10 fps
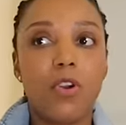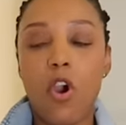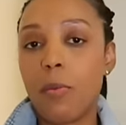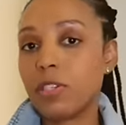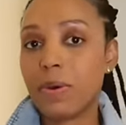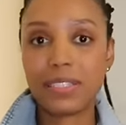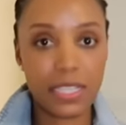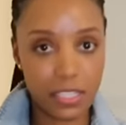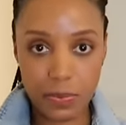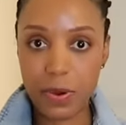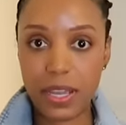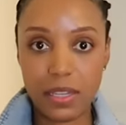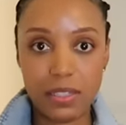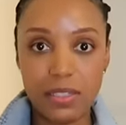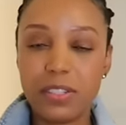almost about to hit spring.
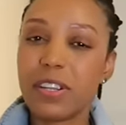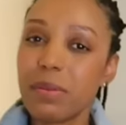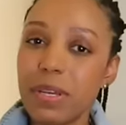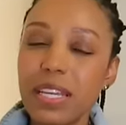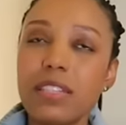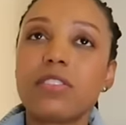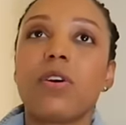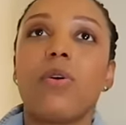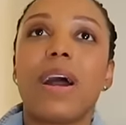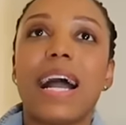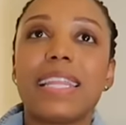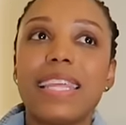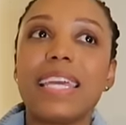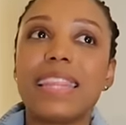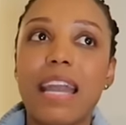You know what I mean? So I
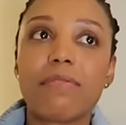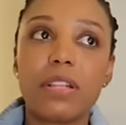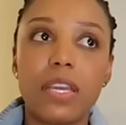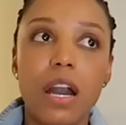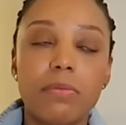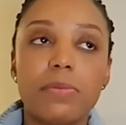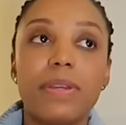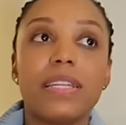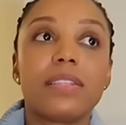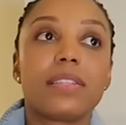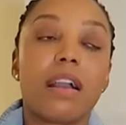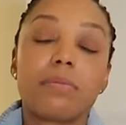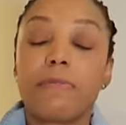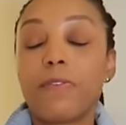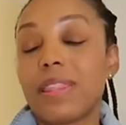think that really helped me. Times
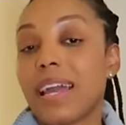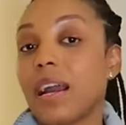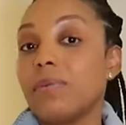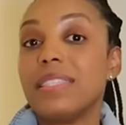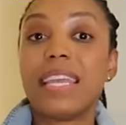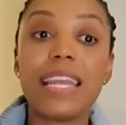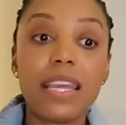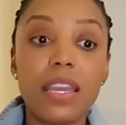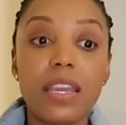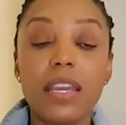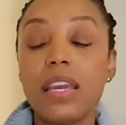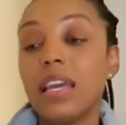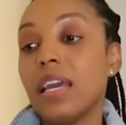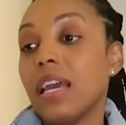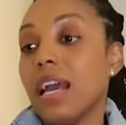before that, I was dating
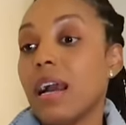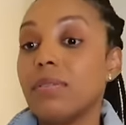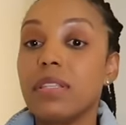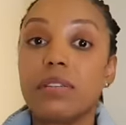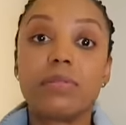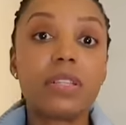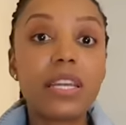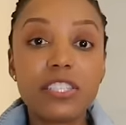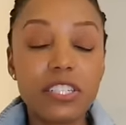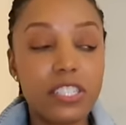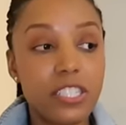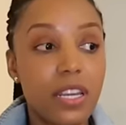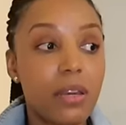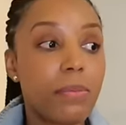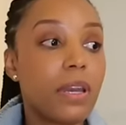I was in a
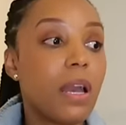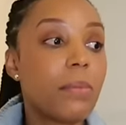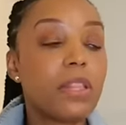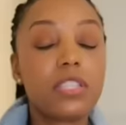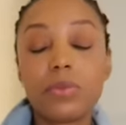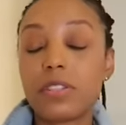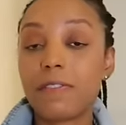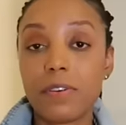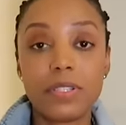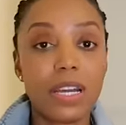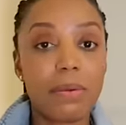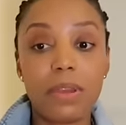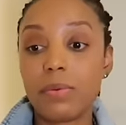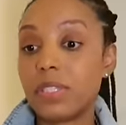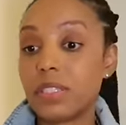relationship, but this was the first time
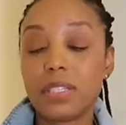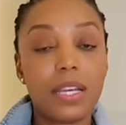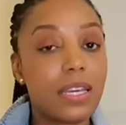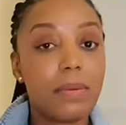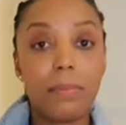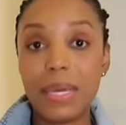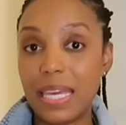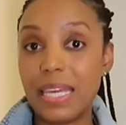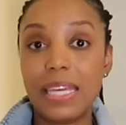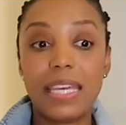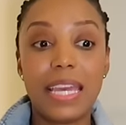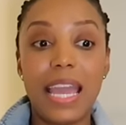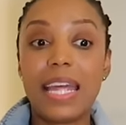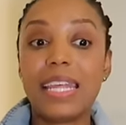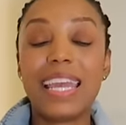it was just like me.
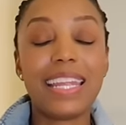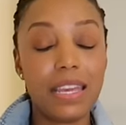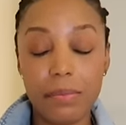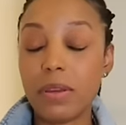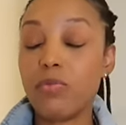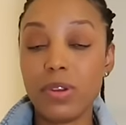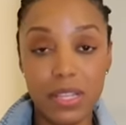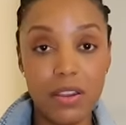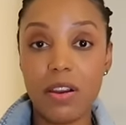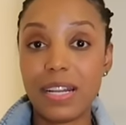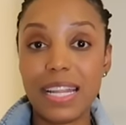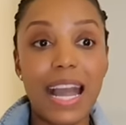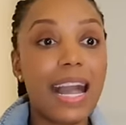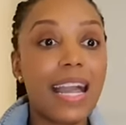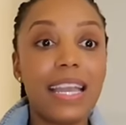And it hit me really hard.
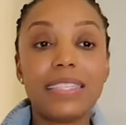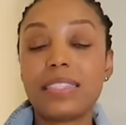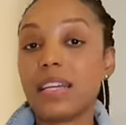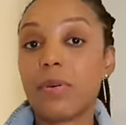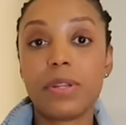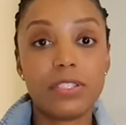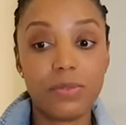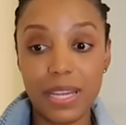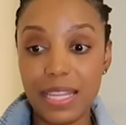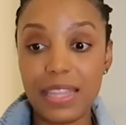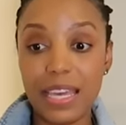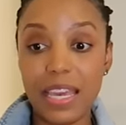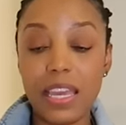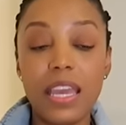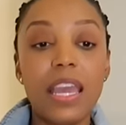I did not want to do
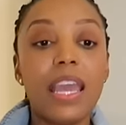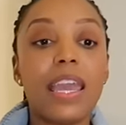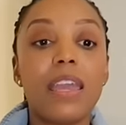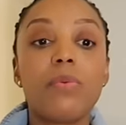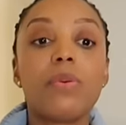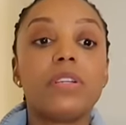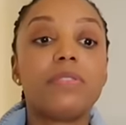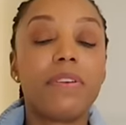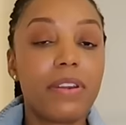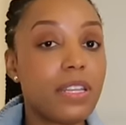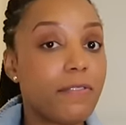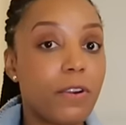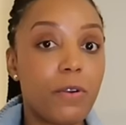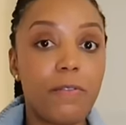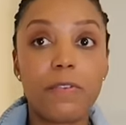anything. It was very
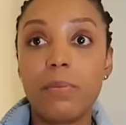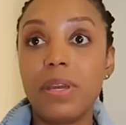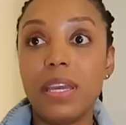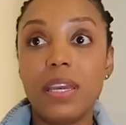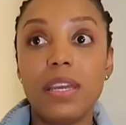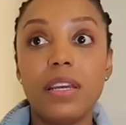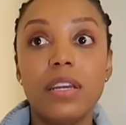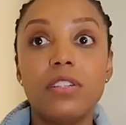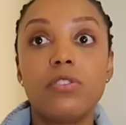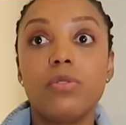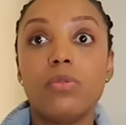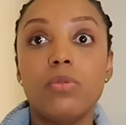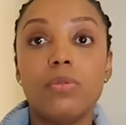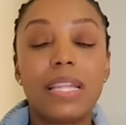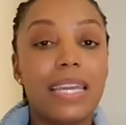difficult for me
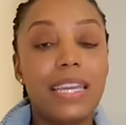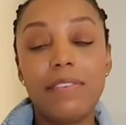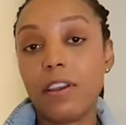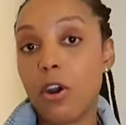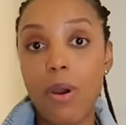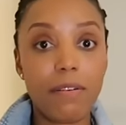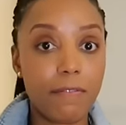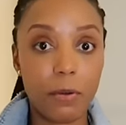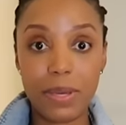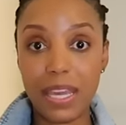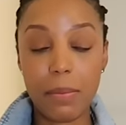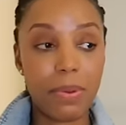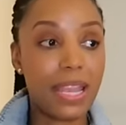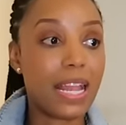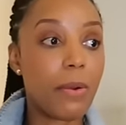to like even go out and film a
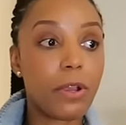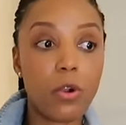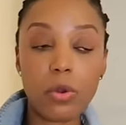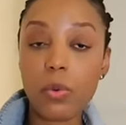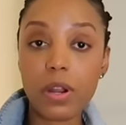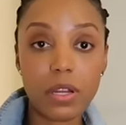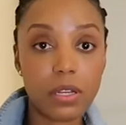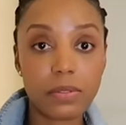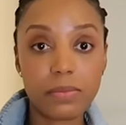campaign. I would go to work,